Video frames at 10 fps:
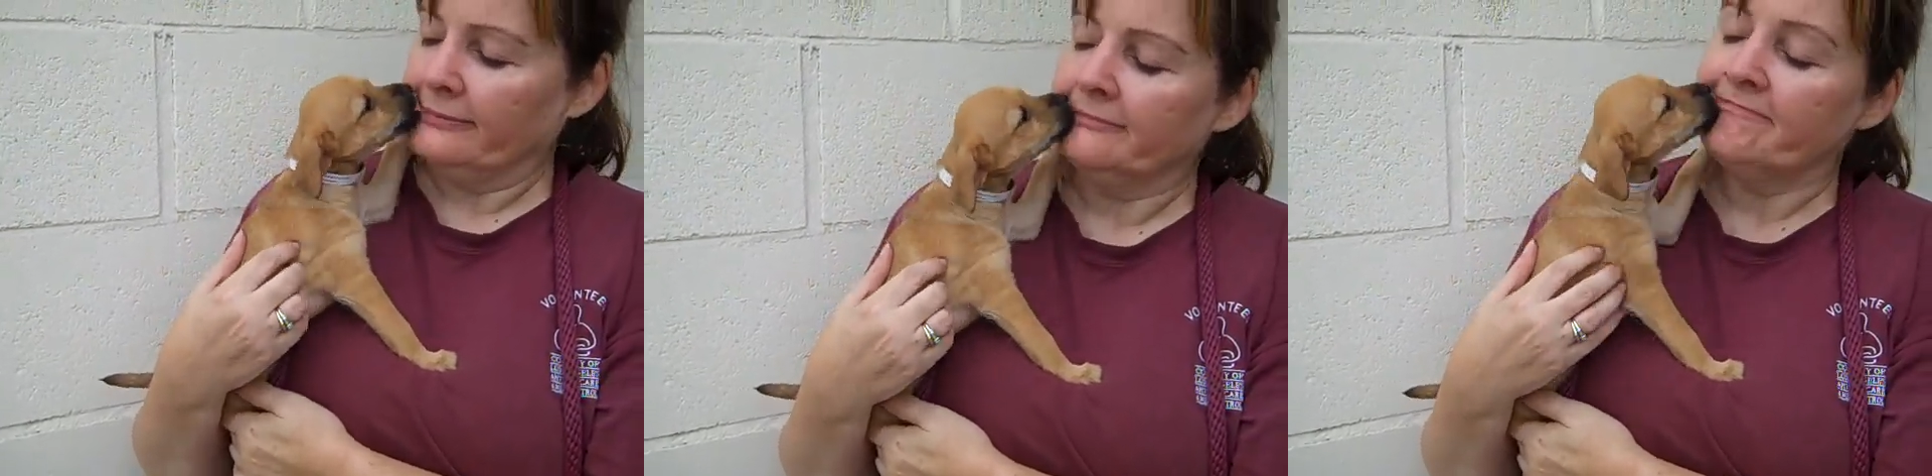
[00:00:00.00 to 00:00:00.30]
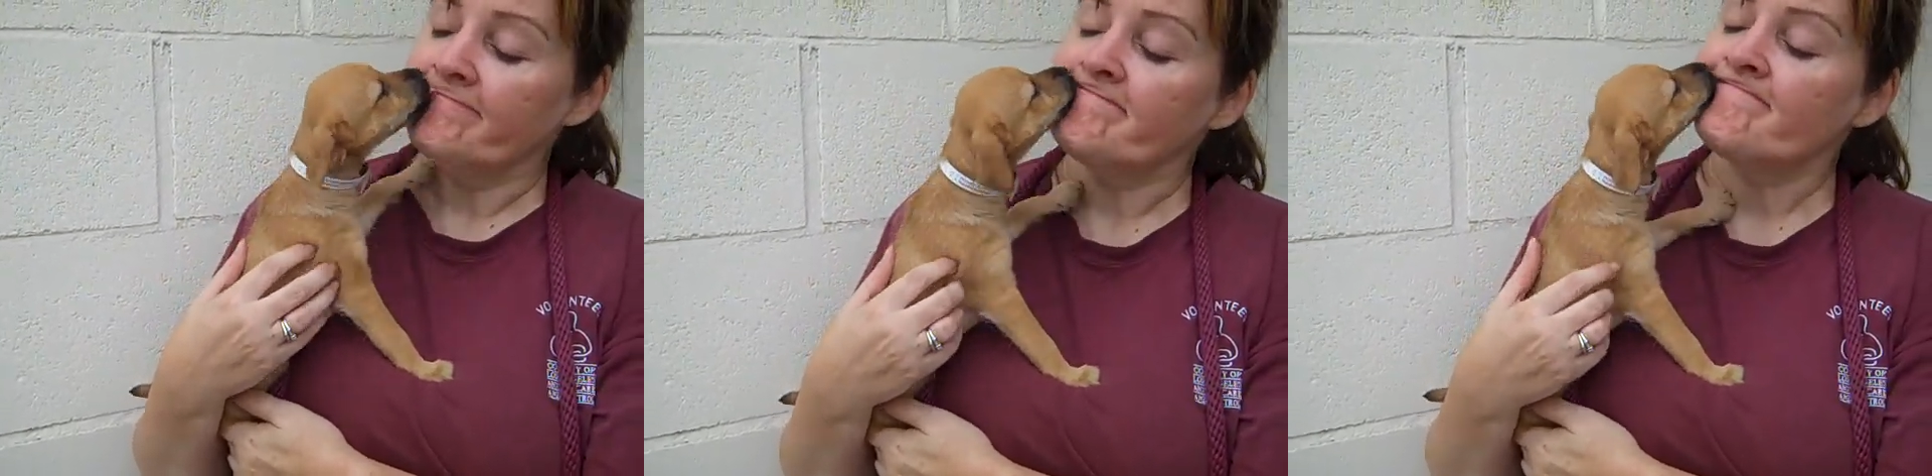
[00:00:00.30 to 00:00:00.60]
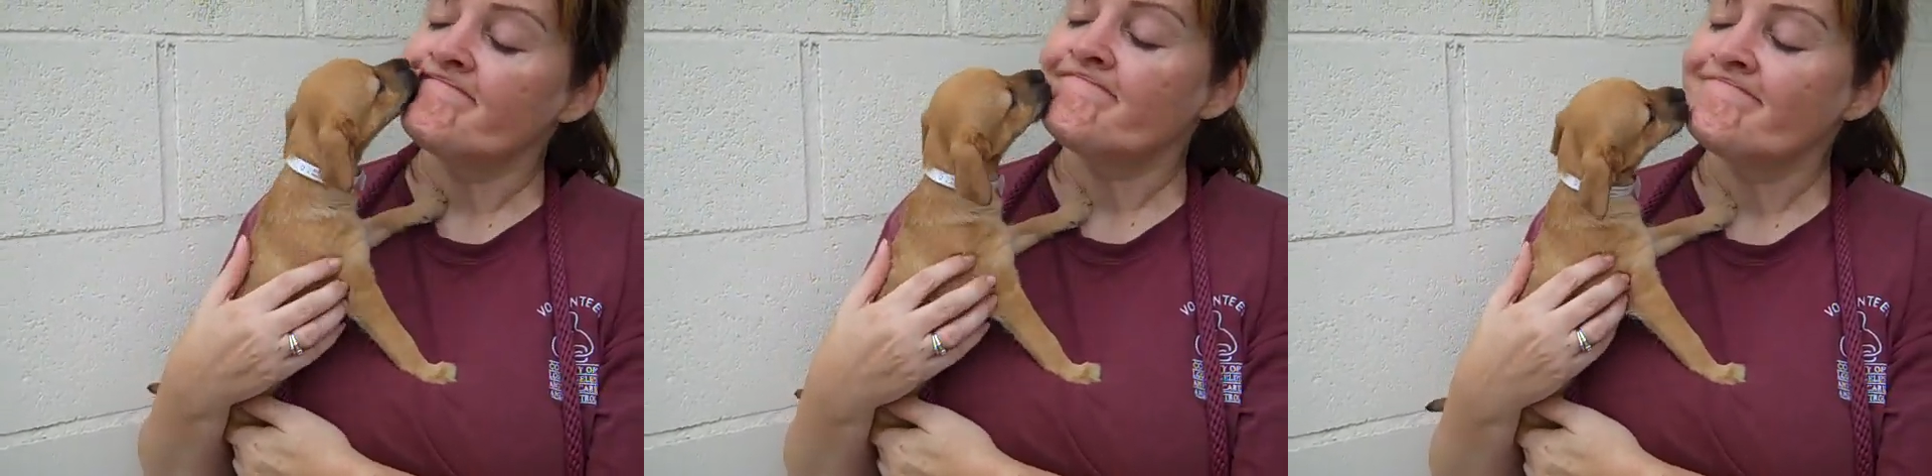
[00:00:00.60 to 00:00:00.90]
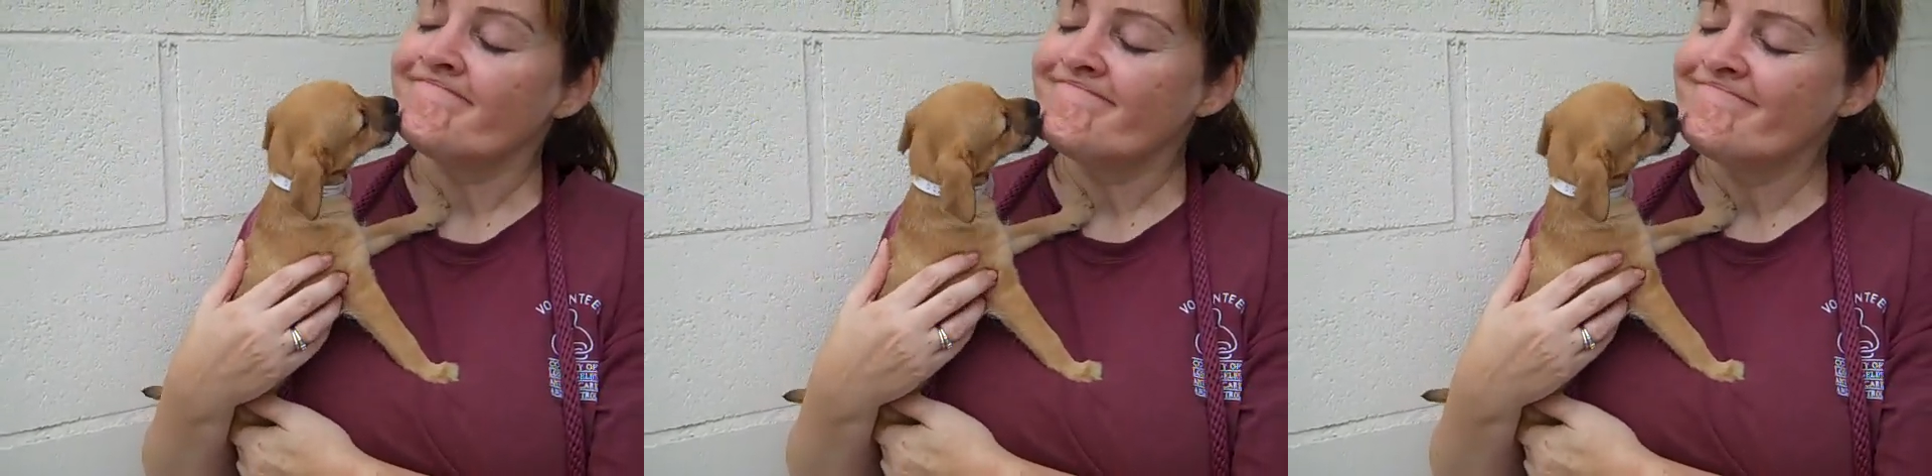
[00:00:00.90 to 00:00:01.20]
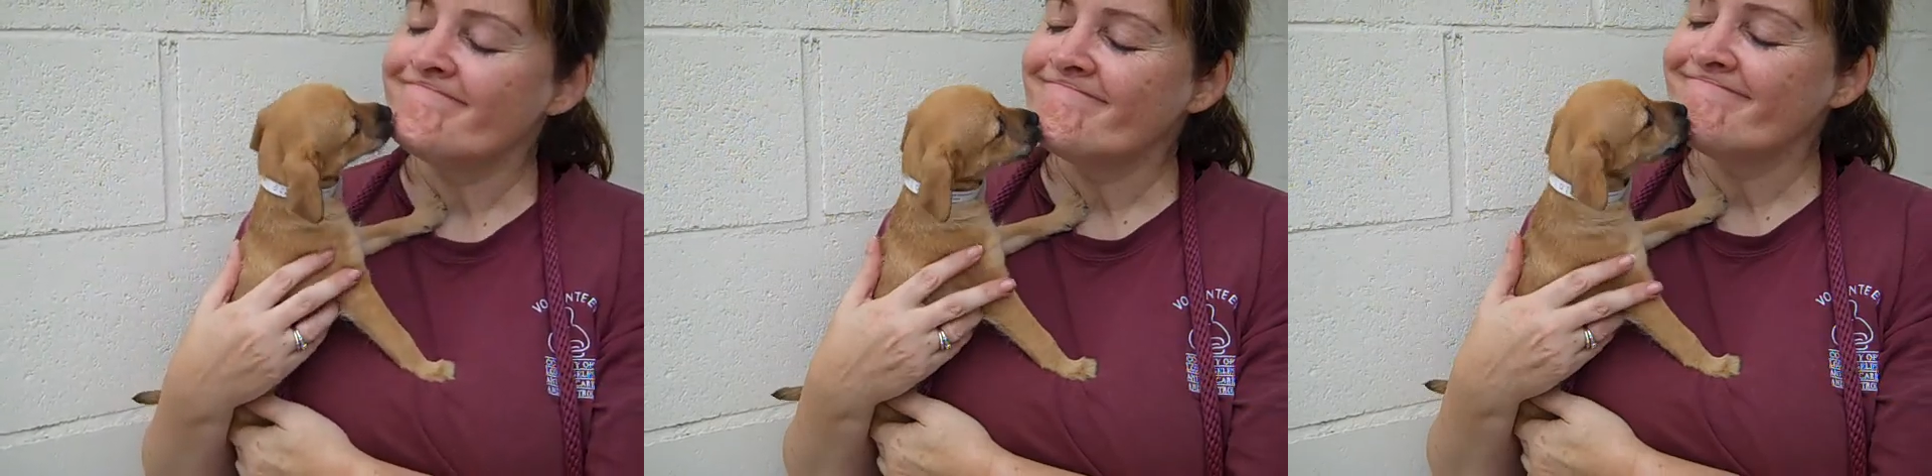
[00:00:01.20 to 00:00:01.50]
He's just
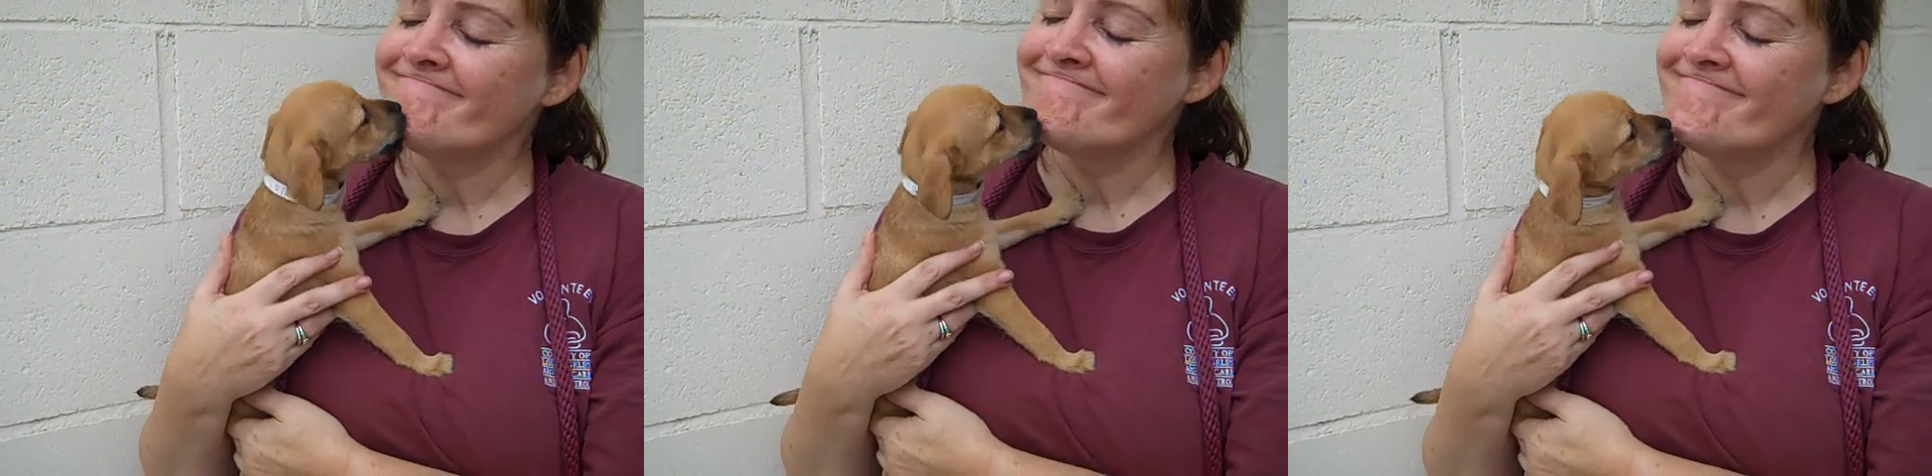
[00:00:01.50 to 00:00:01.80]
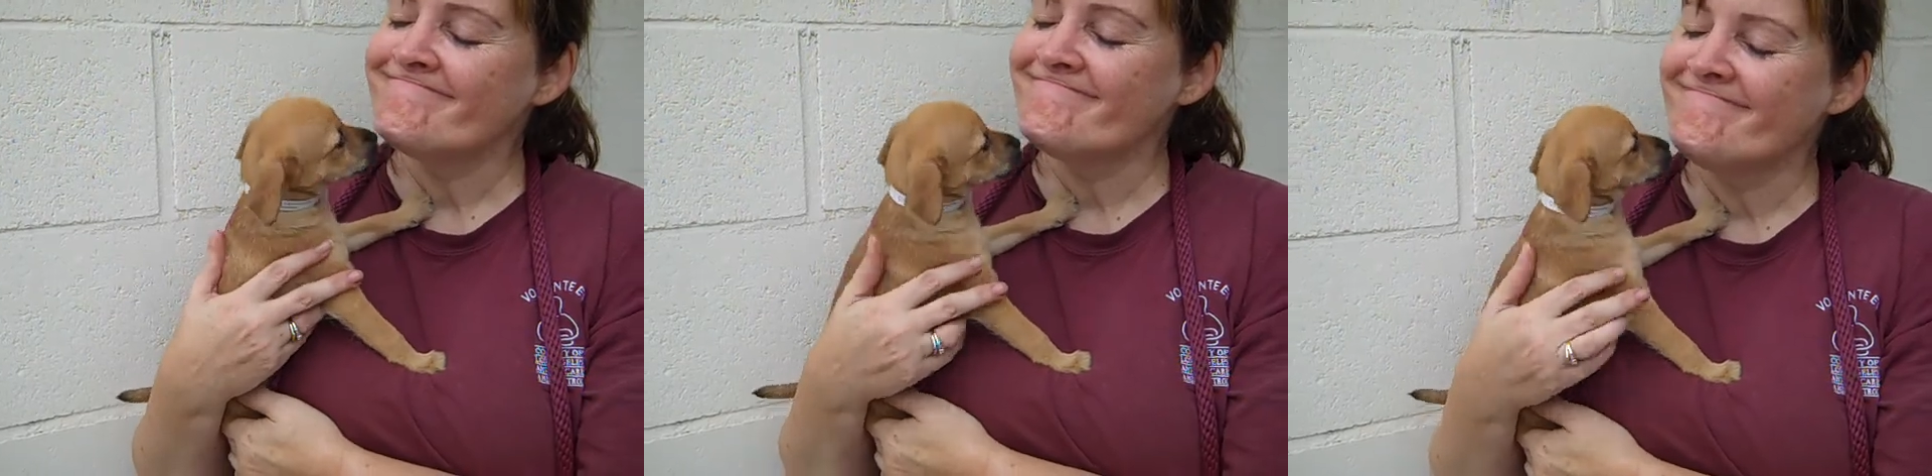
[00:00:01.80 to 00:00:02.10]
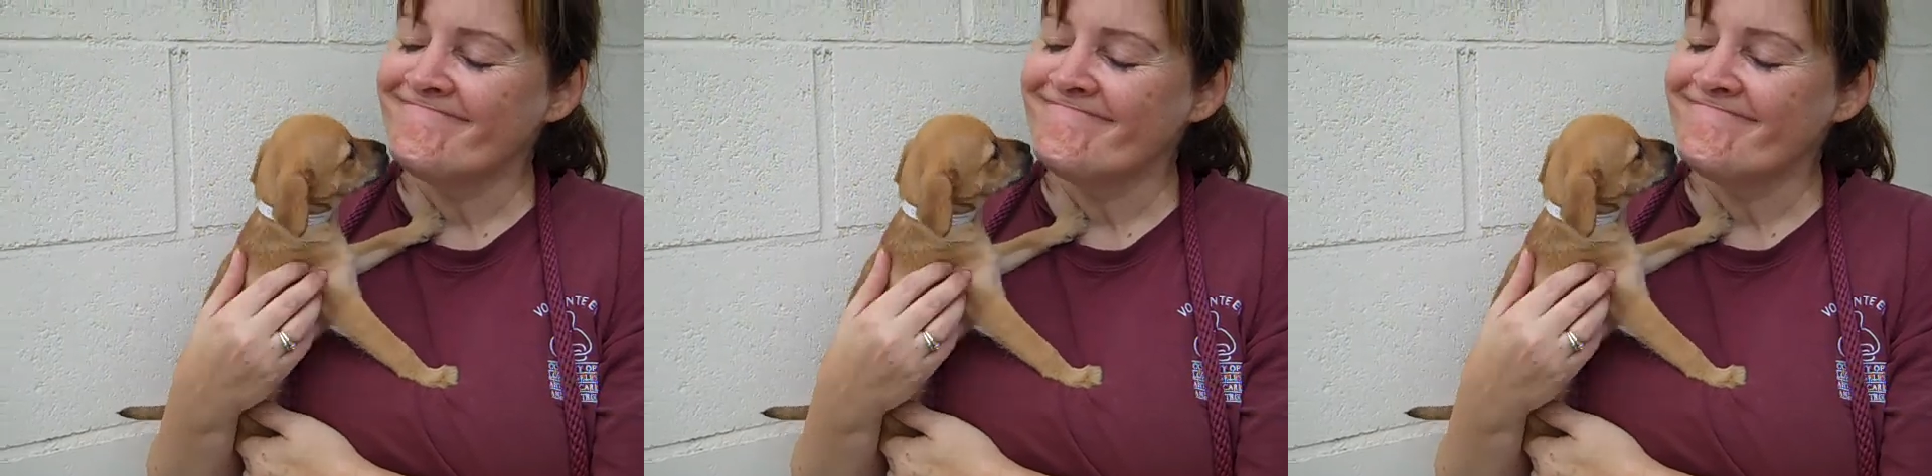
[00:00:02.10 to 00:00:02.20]
friggin' adorable.